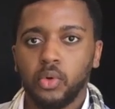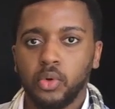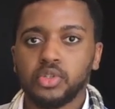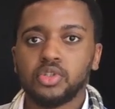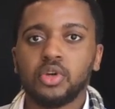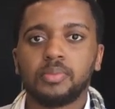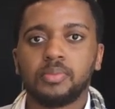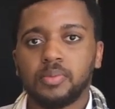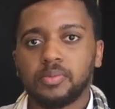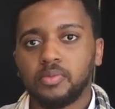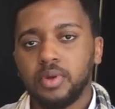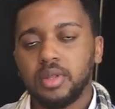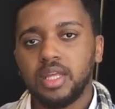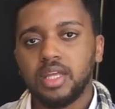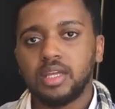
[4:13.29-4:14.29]
workshop
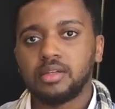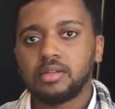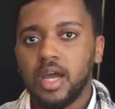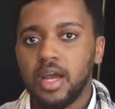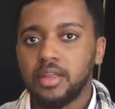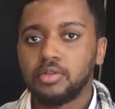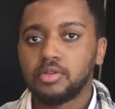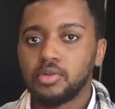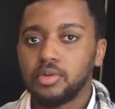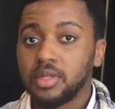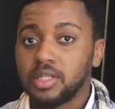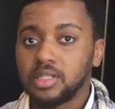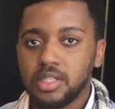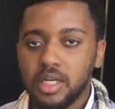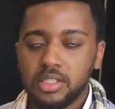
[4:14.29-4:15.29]
where they either do
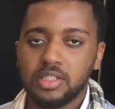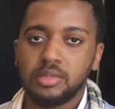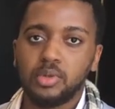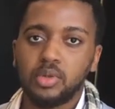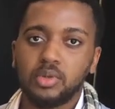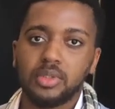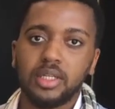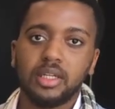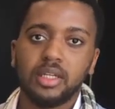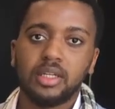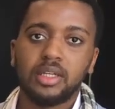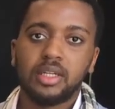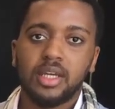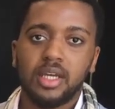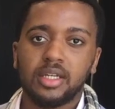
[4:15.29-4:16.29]
the injection molding
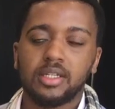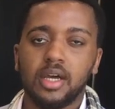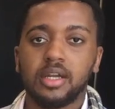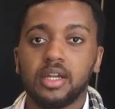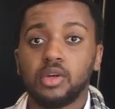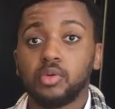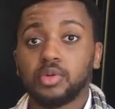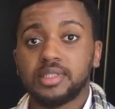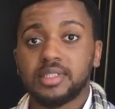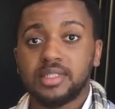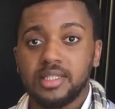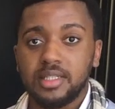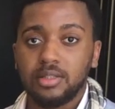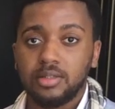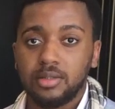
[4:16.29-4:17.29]
and cutting or
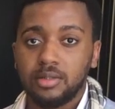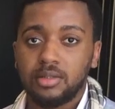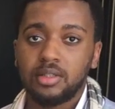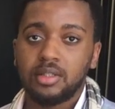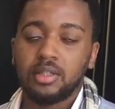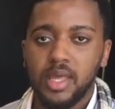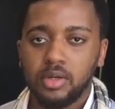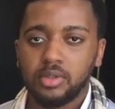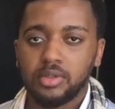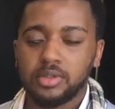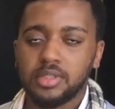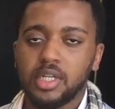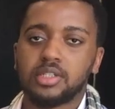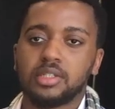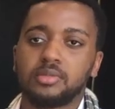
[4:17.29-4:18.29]
steel metal
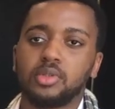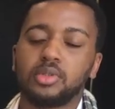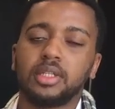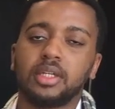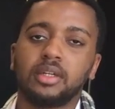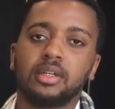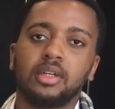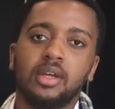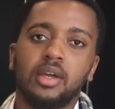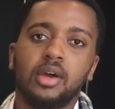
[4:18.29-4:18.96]
injection molding